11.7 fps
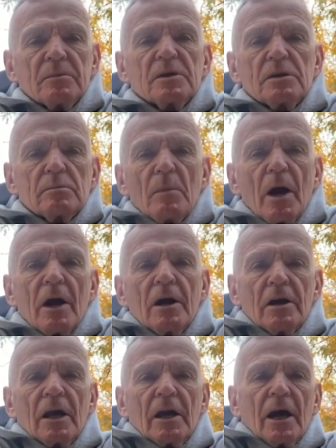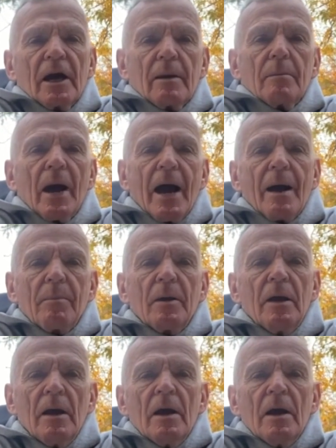smart and I am happy.